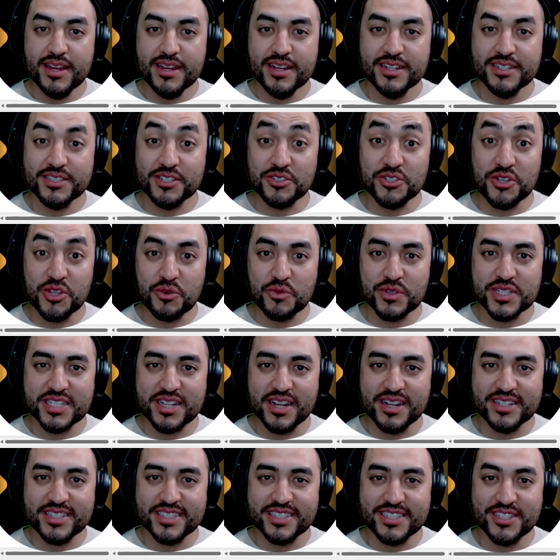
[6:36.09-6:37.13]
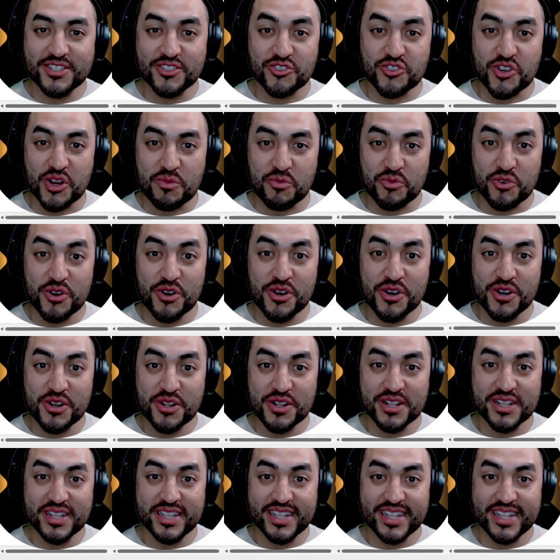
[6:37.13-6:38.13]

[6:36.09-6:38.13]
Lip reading: So to the results, drum roll.